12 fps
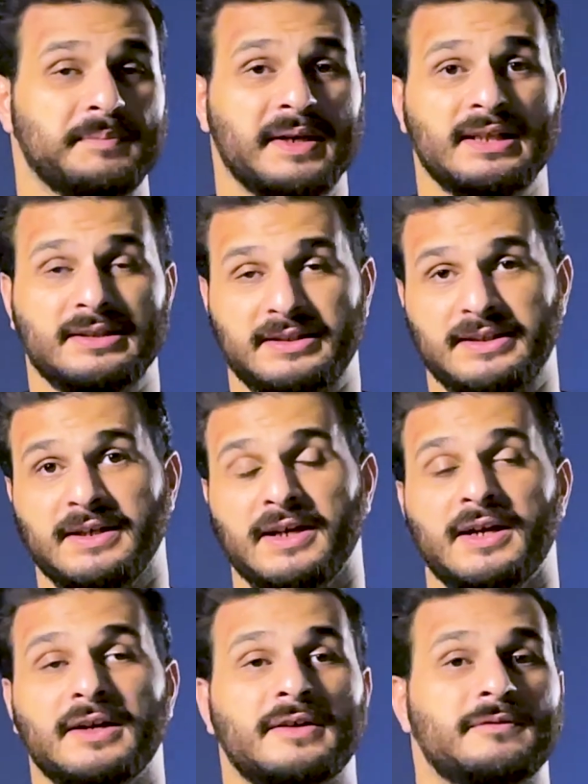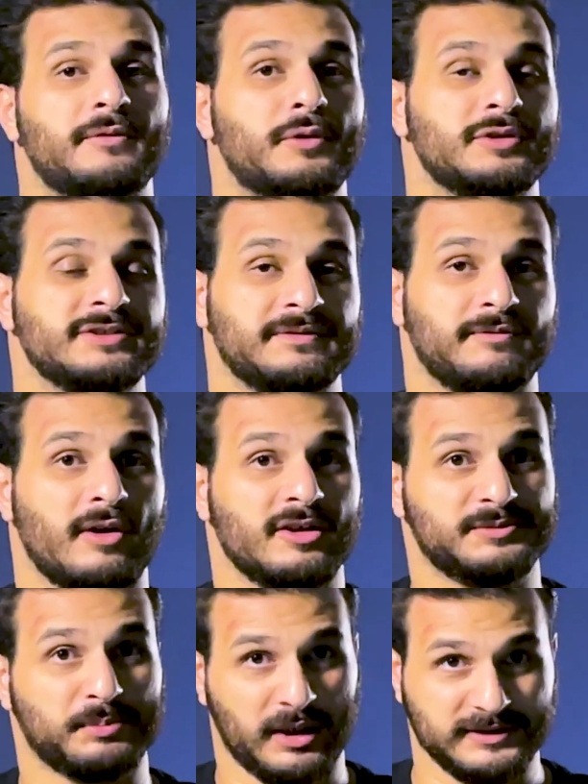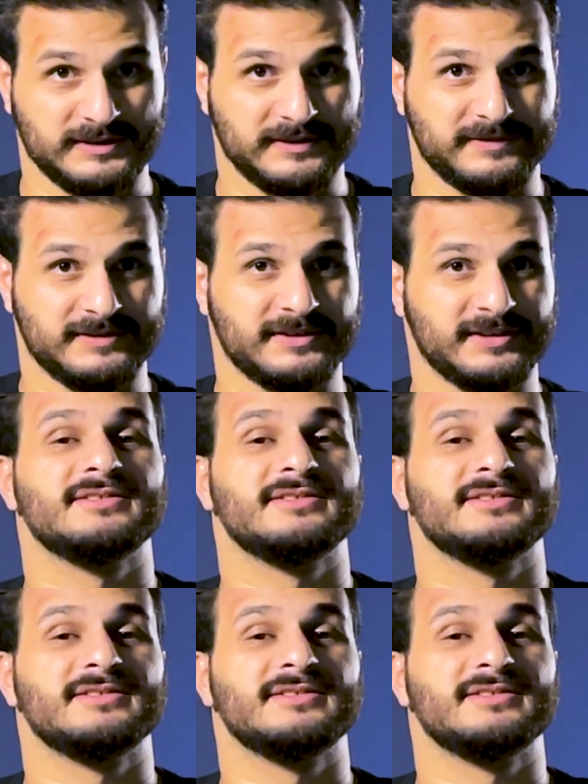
penalty for the false positives.